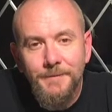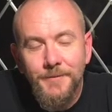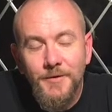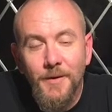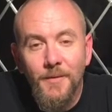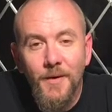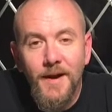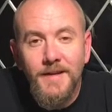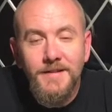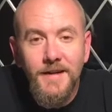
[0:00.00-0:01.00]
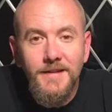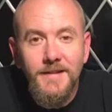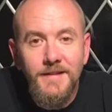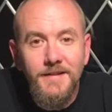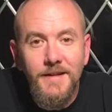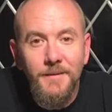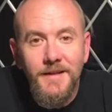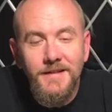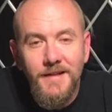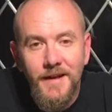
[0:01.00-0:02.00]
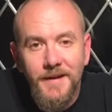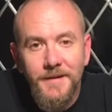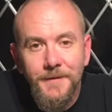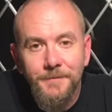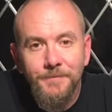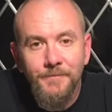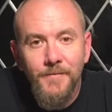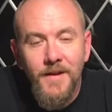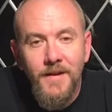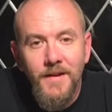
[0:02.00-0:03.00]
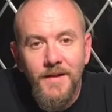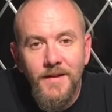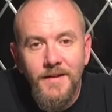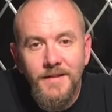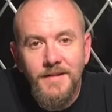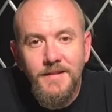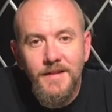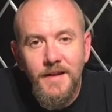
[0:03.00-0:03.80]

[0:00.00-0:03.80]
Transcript: so I'm quite excited to see what it's like. This is